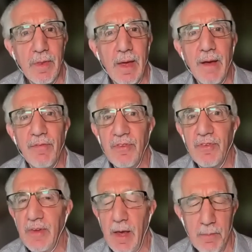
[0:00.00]
They have
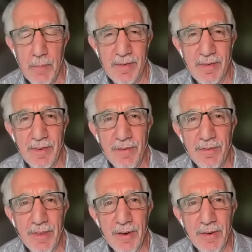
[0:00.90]
segments
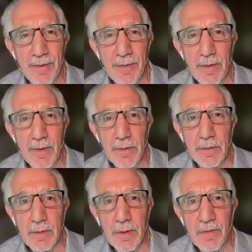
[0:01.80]
of
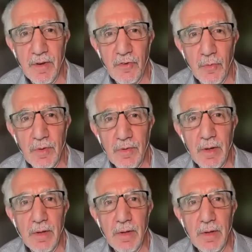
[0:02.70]
their constituency.